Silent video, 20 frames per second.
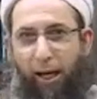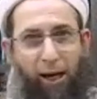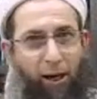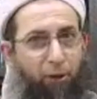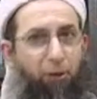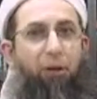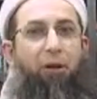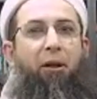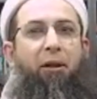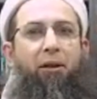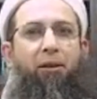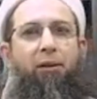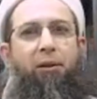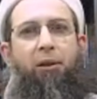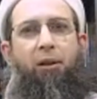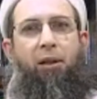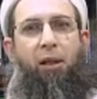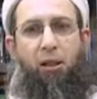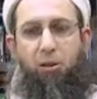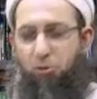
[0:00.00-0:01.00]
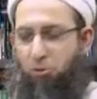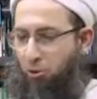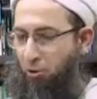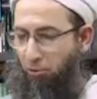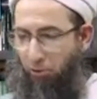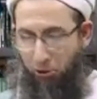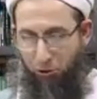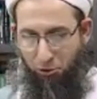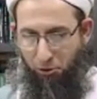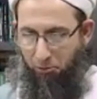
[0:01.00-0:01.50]
error, and so
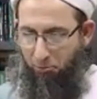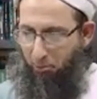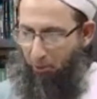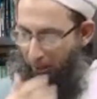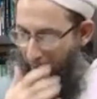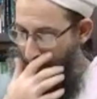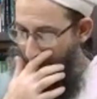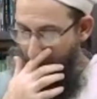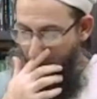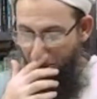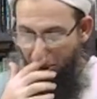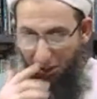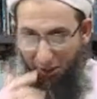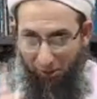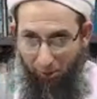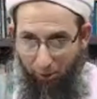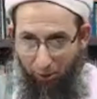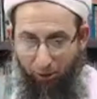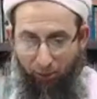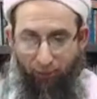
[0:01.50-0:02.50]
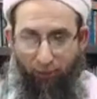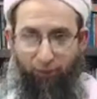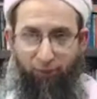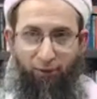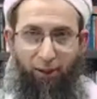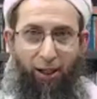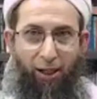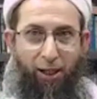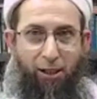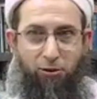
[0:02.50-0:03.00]
we should either do qaza of the
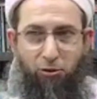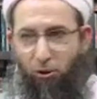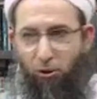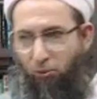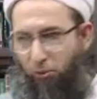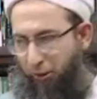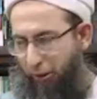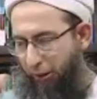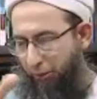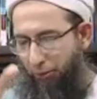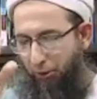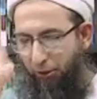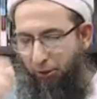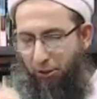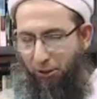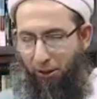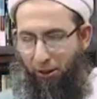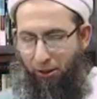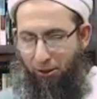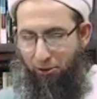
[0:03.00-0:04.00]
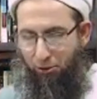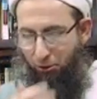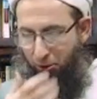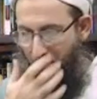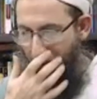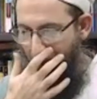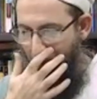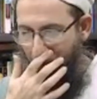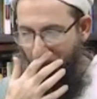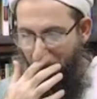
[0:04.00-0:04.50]
fast or whatever it is,
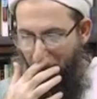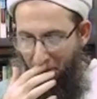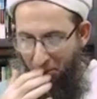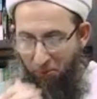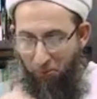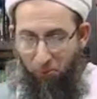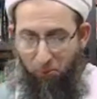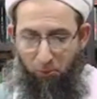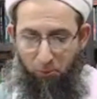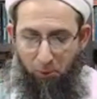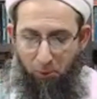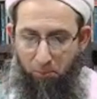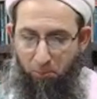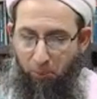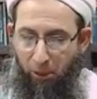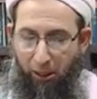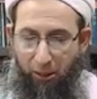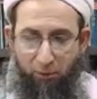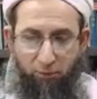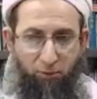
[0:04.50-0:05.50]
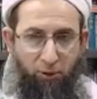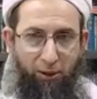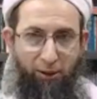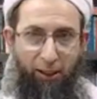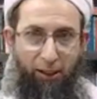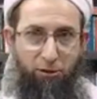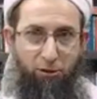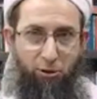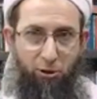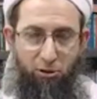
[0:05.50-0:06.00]
or we made one
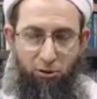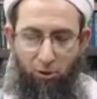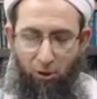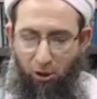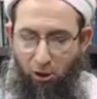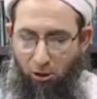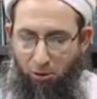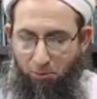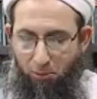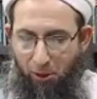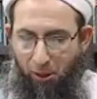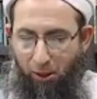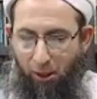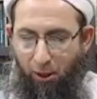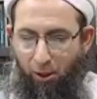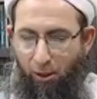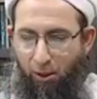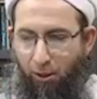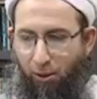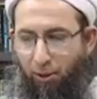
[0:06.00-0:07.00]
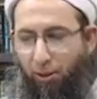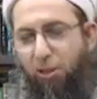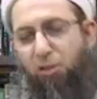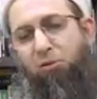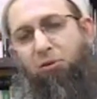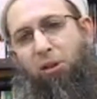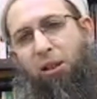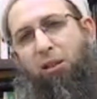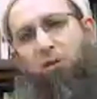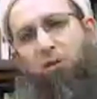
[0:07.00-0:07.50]
extra psalm.
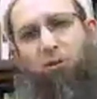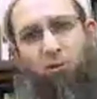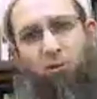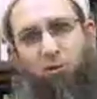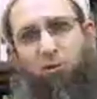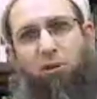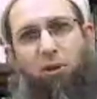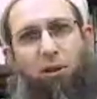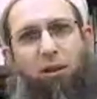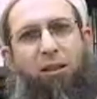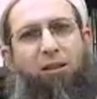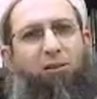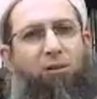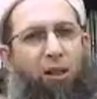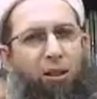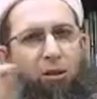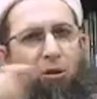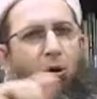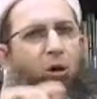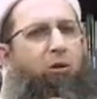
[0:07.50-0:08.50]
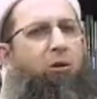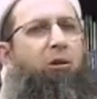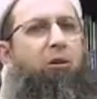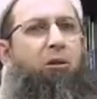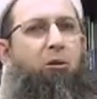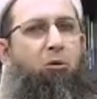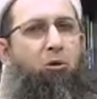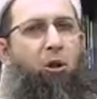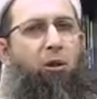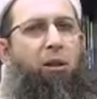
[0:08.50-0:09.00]
This is
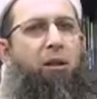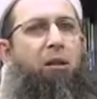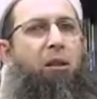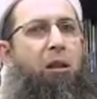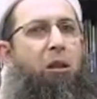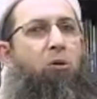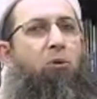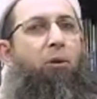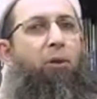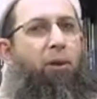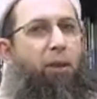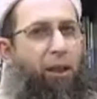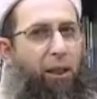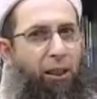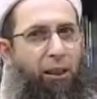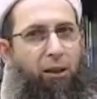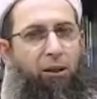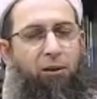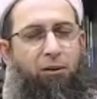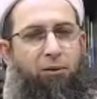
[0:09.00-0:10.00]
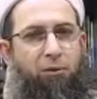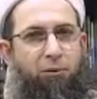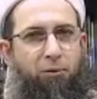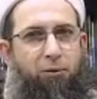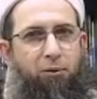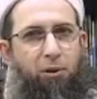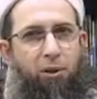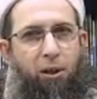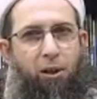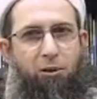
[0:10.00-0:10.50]
not a new thing.
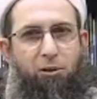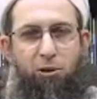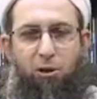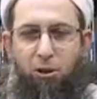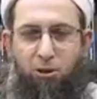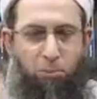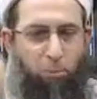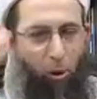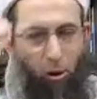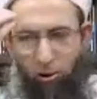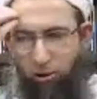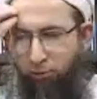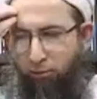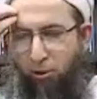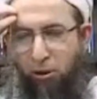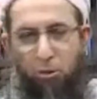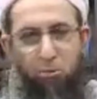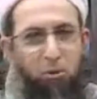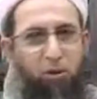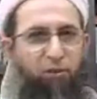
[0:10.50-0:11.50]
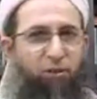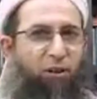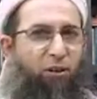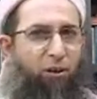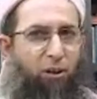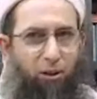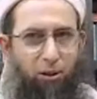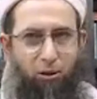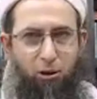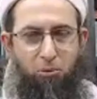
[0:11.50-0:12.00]
It's part of the human
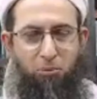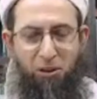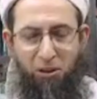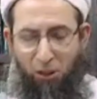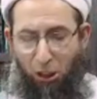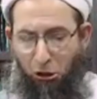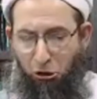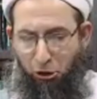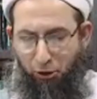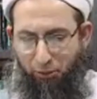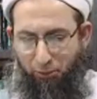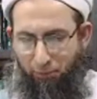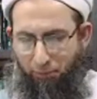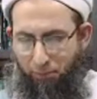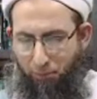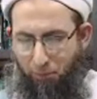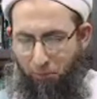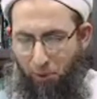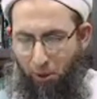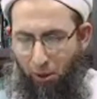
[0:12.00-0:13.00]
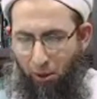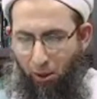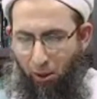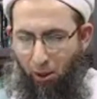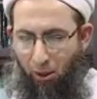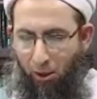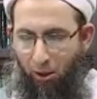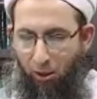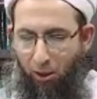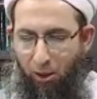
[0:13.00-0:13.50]
fitrah, human nature.
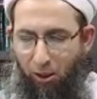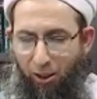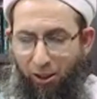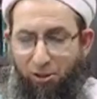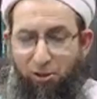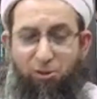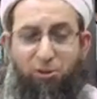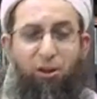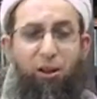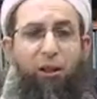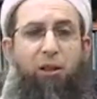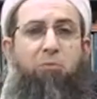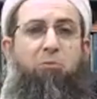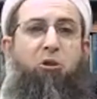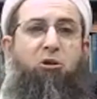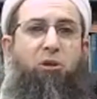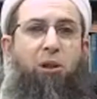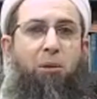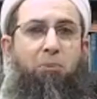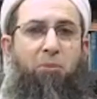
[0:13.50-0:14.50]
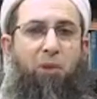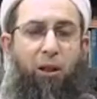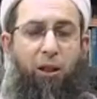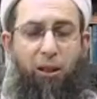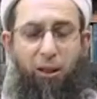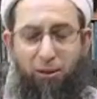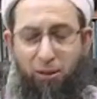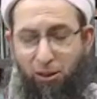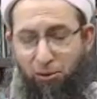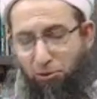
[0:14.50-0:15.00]
In Sahih Muslim, a
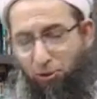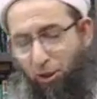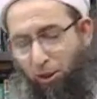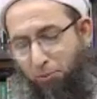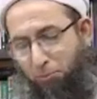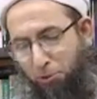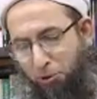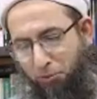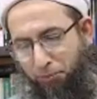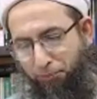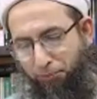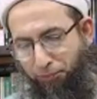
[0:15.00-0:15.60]
hadith comes